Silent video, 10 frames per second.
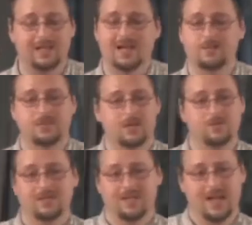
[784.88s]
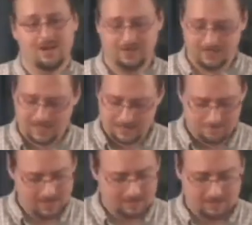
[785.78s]
many times I went down and
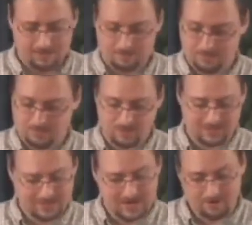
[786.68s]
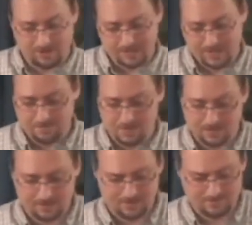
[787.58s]
came back up and went down and came
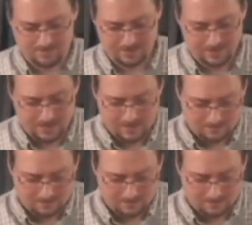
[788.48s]
back up, but,